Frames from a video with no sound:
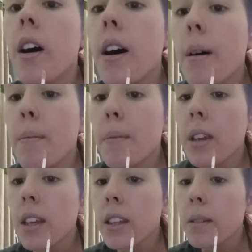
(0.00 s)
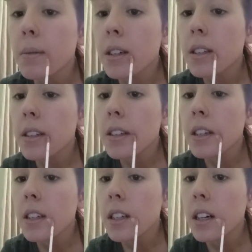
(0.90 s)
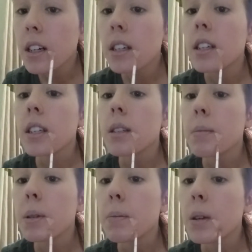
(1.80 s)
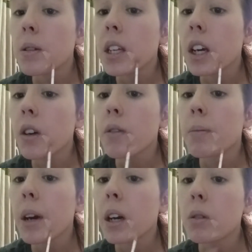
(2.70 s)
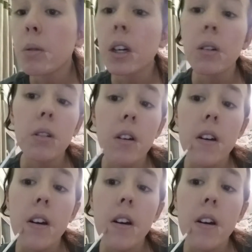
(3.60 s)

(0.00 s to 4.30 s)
But yeah, this is my concealer. It's Miss Beauty I got from Pound World.